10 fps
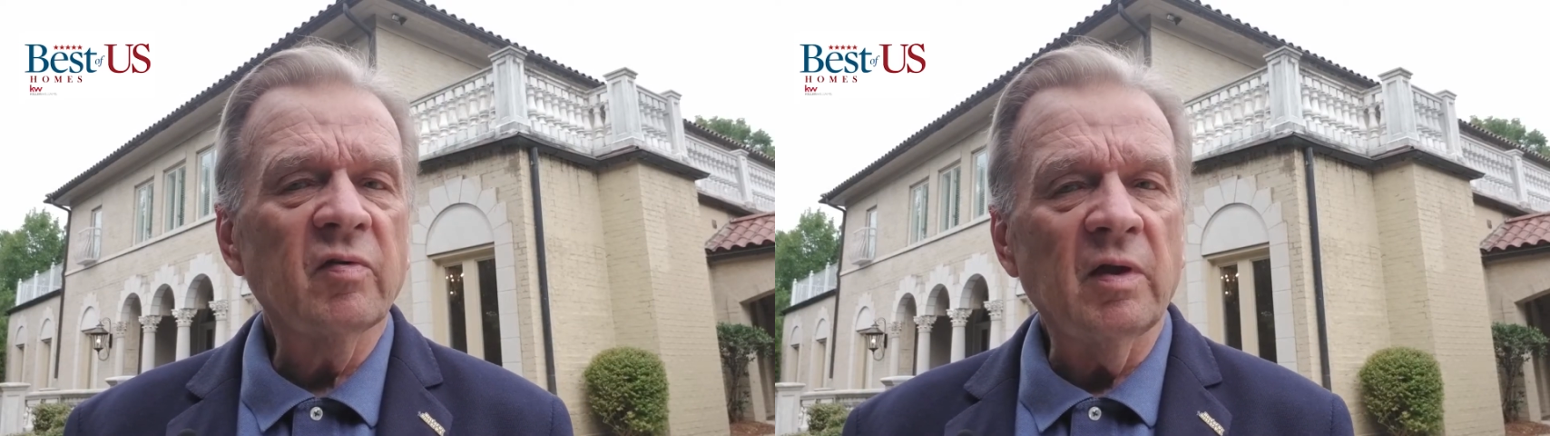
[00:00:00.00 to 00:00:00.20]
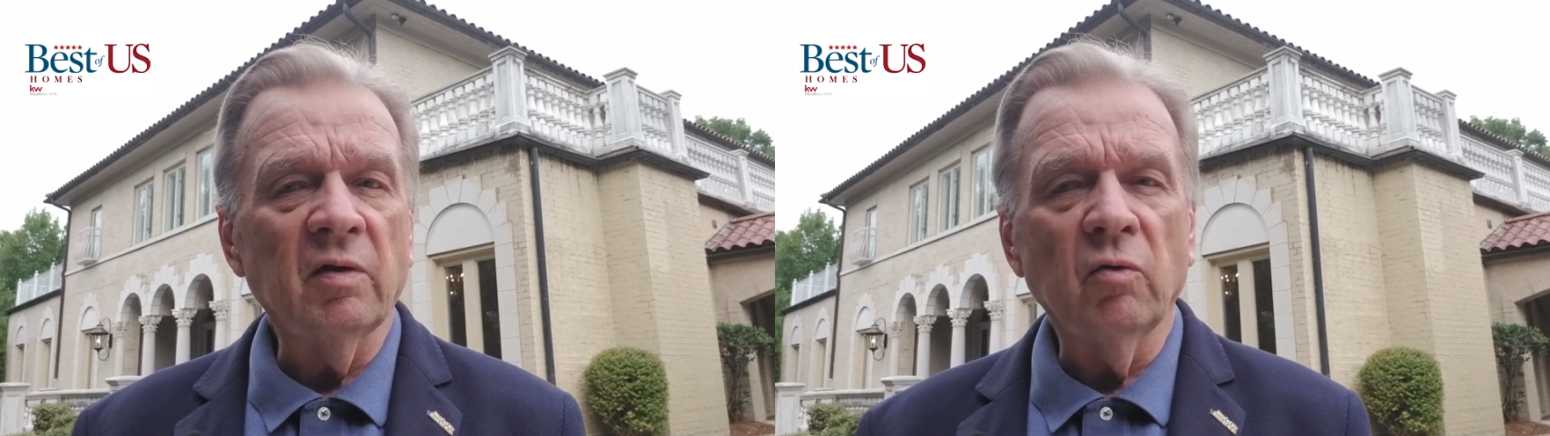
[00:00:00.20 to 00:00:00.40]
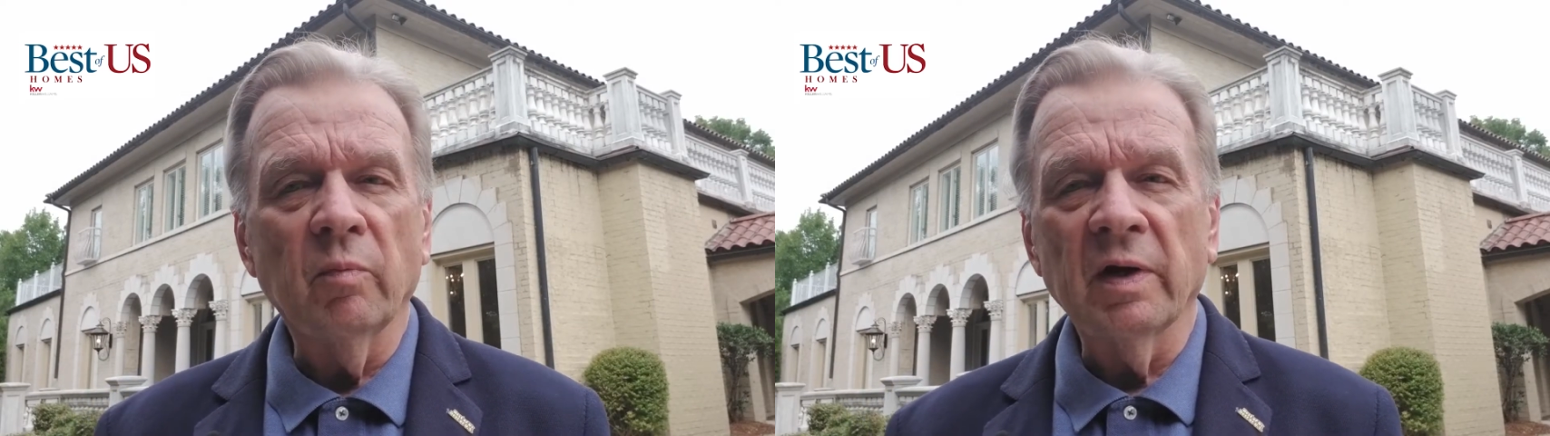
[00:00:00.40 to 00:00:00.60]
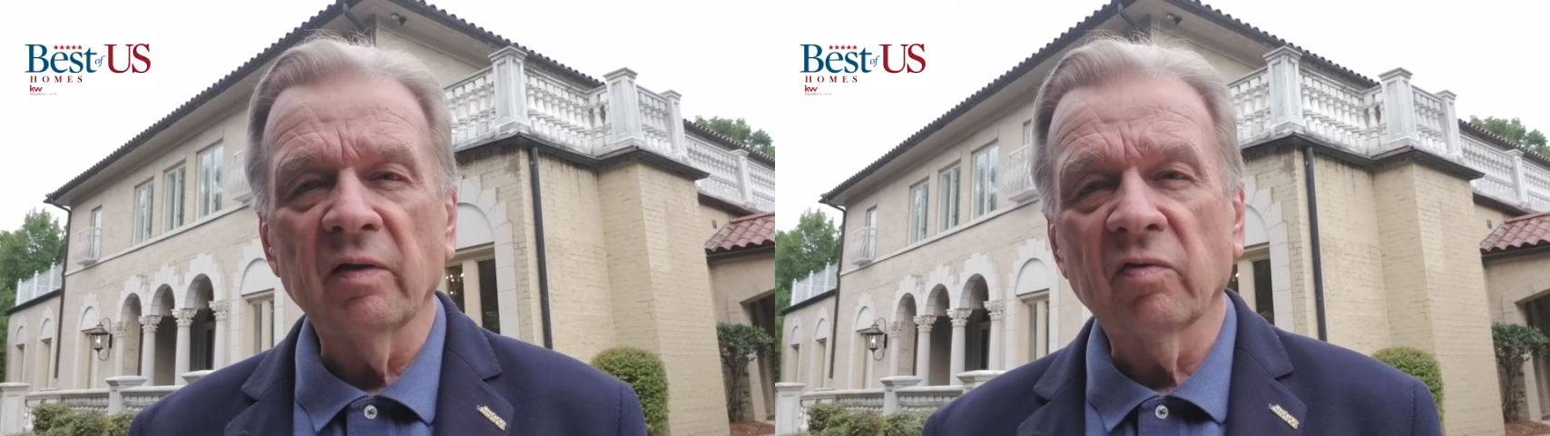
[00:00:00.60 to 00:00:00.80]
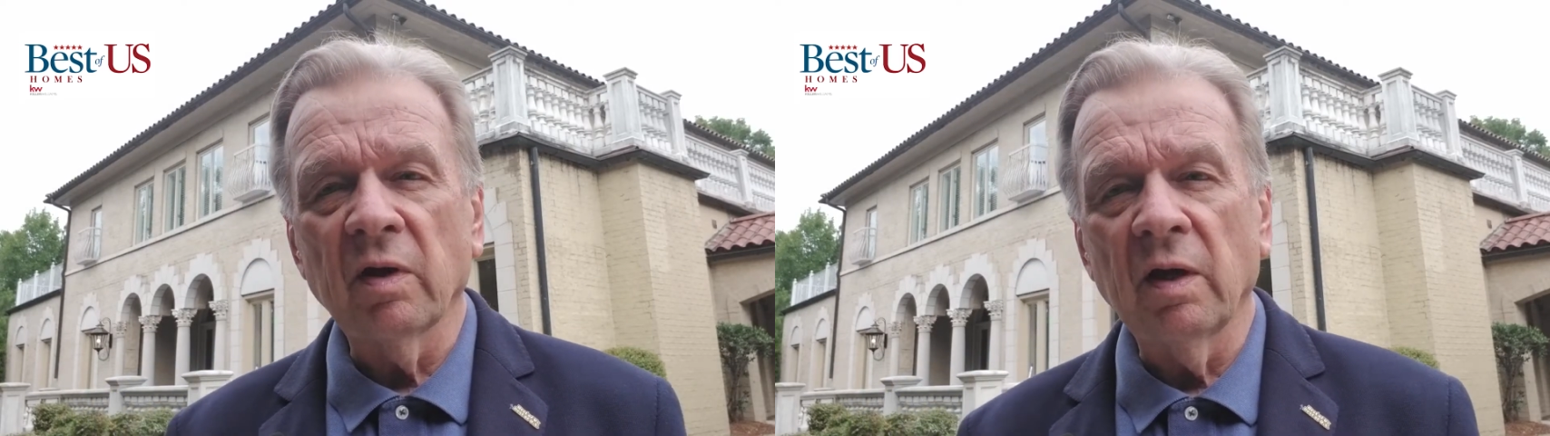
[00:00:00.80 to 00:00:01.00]
thing you might
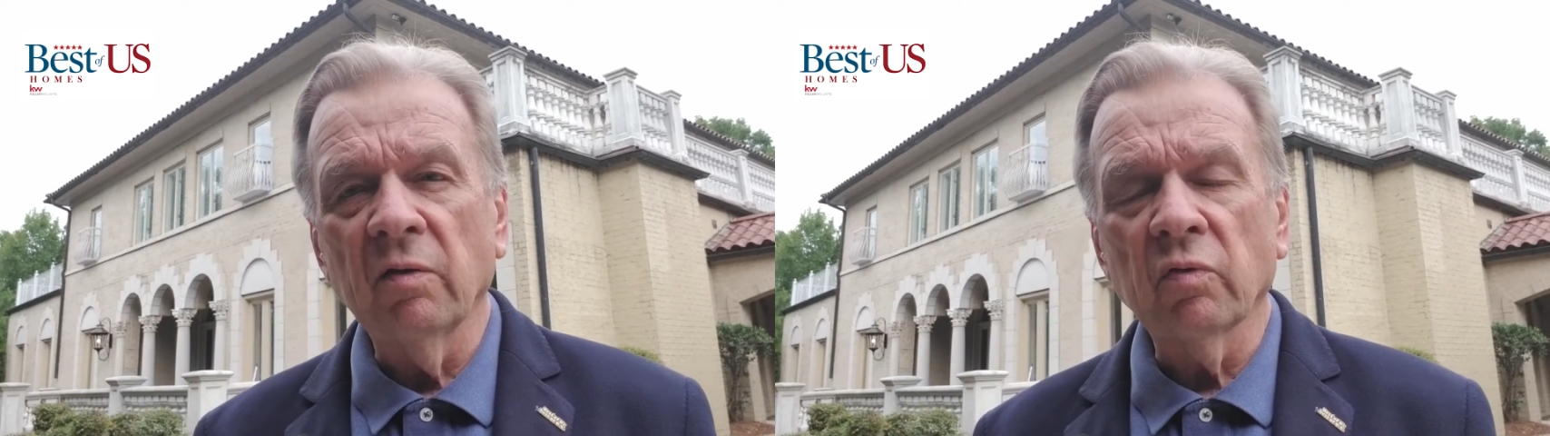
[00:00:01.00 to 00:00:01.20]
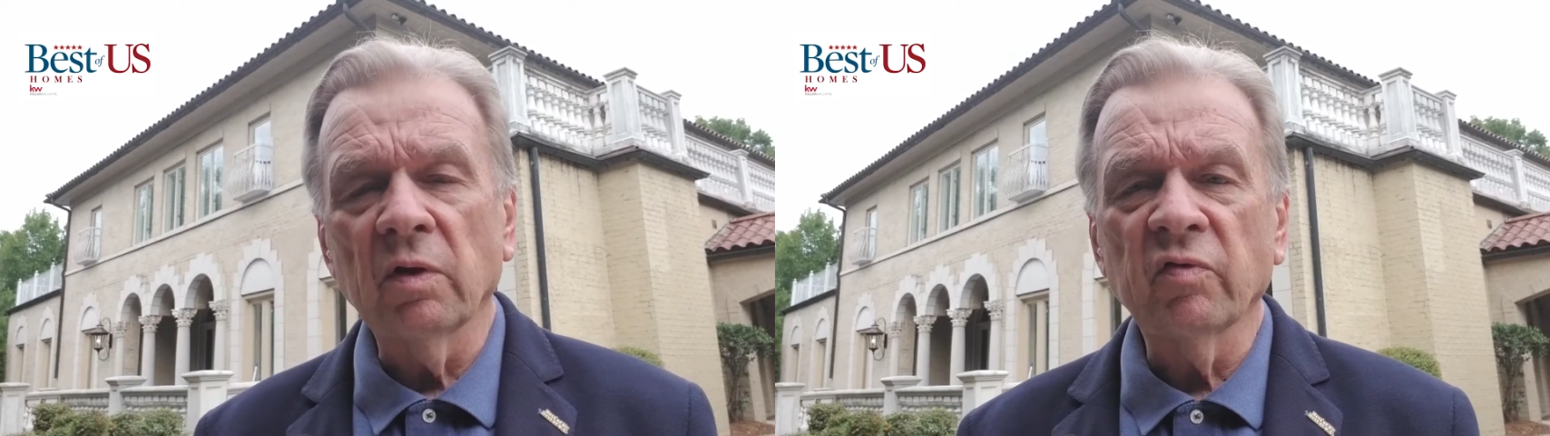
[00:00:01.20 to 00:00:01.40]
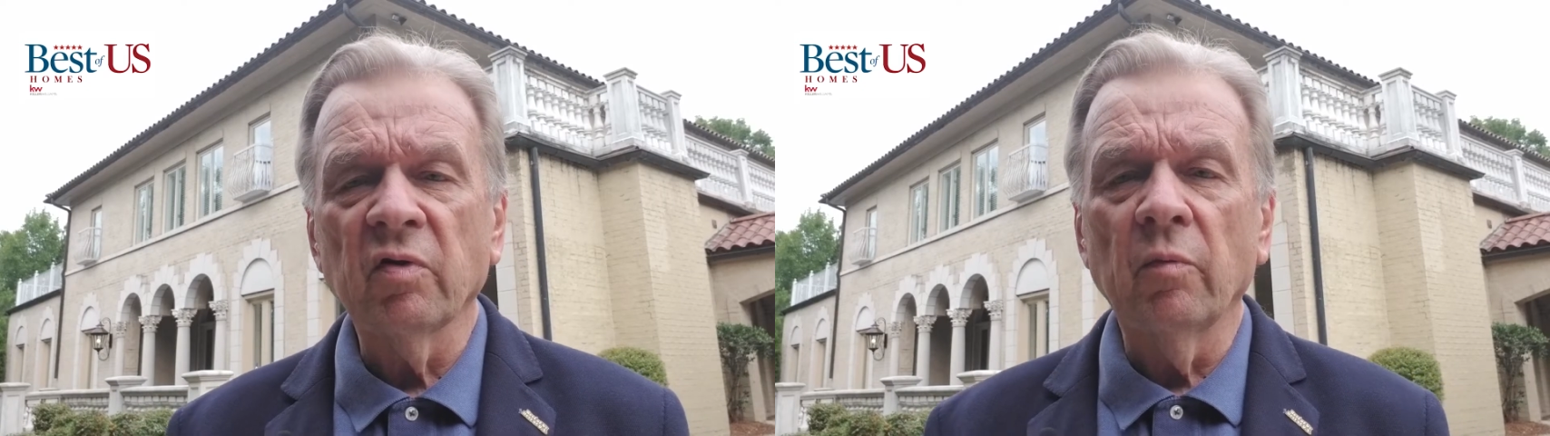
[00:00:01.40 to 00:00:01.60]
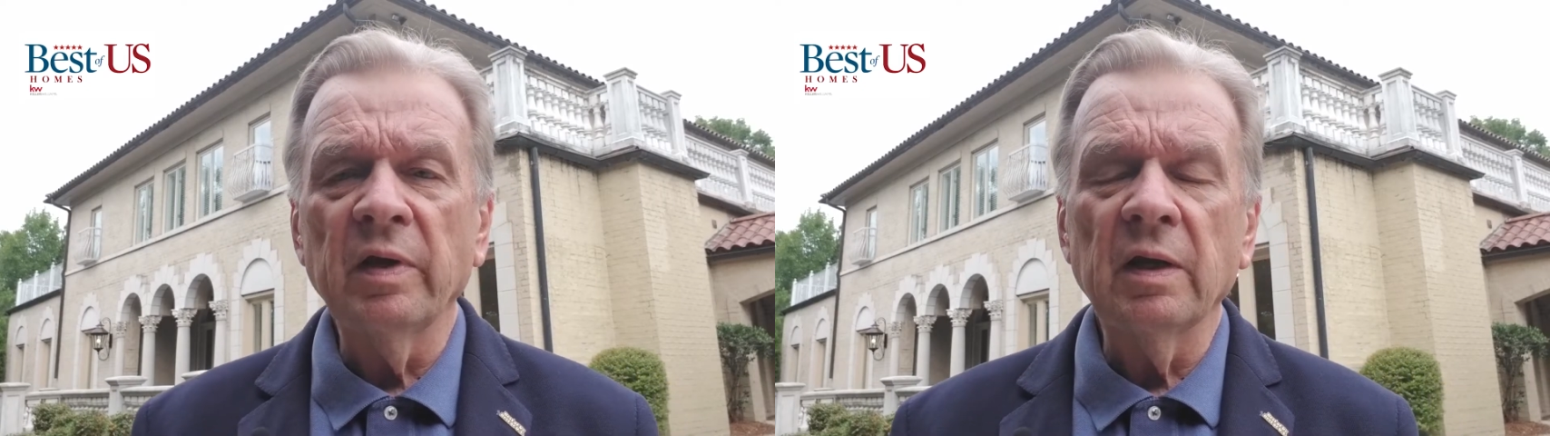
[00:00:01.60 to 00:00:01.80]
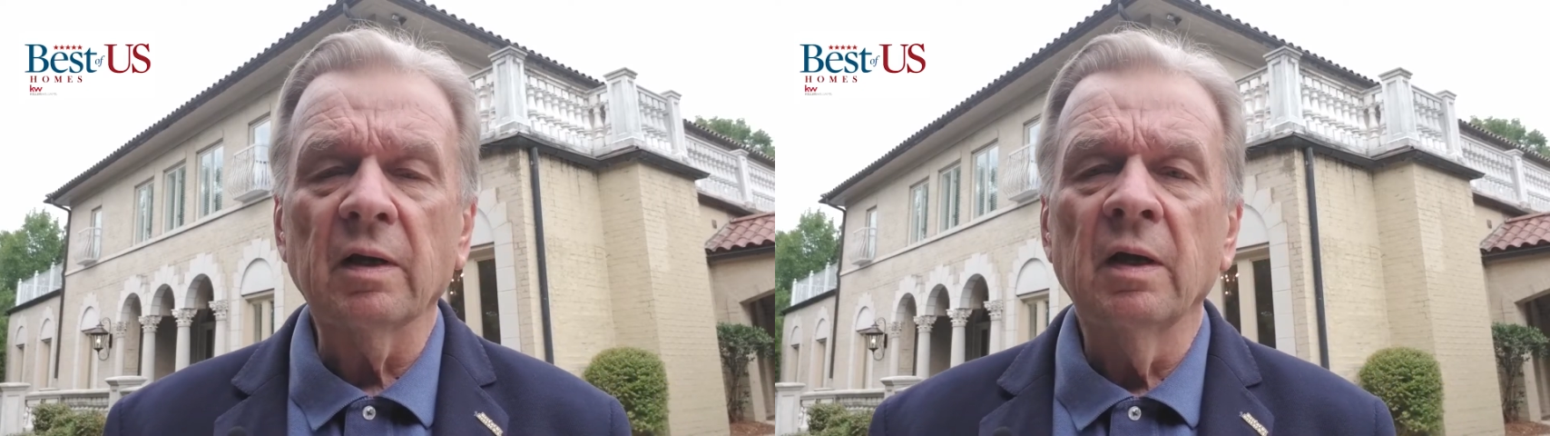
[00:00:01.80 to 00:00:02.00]
say is, well, show
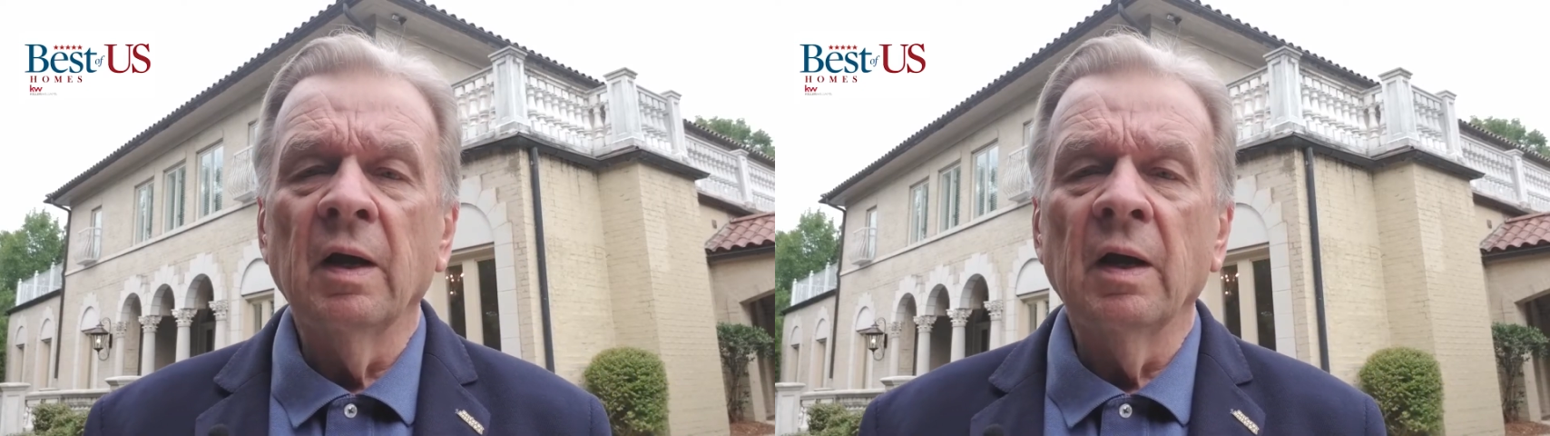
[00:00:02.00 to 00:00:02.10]
me